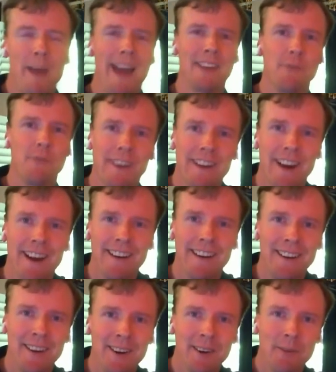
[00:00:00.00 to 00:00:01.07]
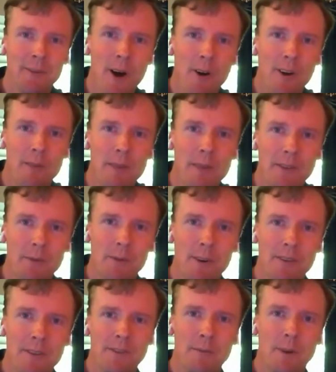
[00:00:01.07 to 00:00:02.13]
Coach Matt Rincon here. Welcome
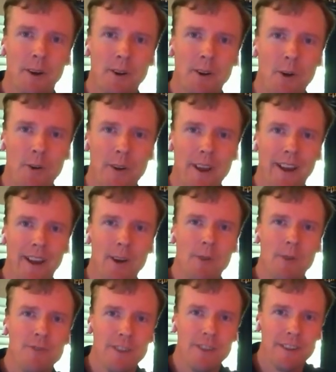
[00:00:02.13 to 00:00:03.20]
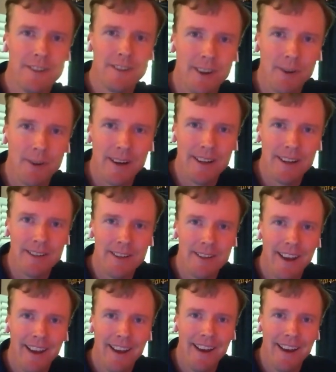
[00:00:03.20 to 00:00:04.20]
everyone from our CoreNet coaching series